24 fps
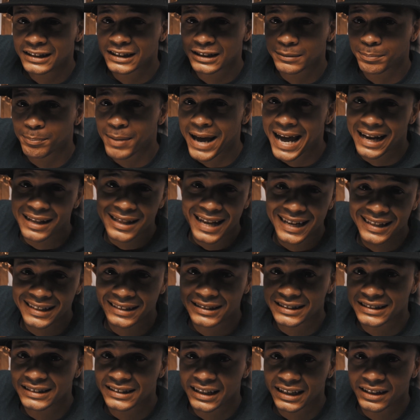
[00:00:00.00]
and just
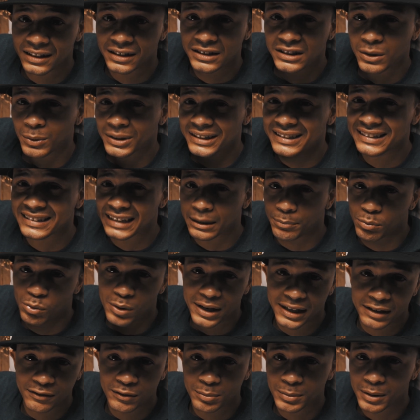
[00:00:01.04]
backlighting the chair so it's
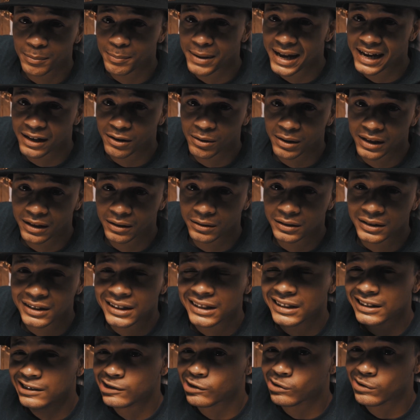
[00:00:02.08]
separated from the background.
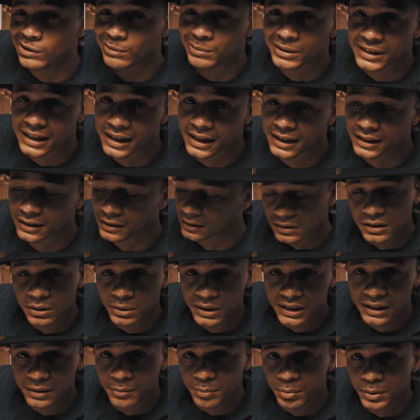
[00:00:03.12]
You know what I'm saying? So
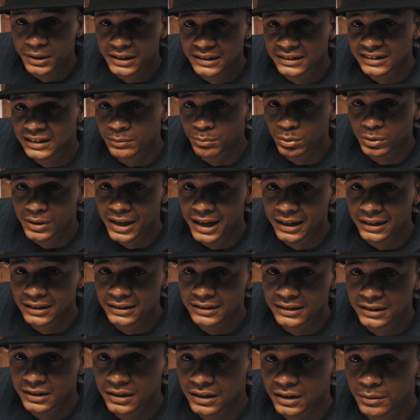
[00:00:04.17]
yeah, pretty simple lighting
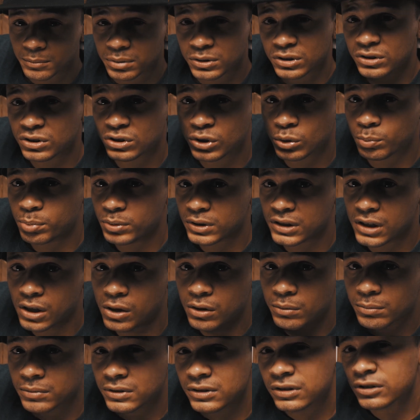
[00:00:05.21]
setup, super
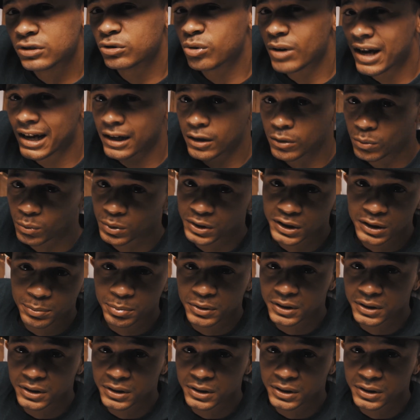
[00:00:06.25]
dope. Try it on one of your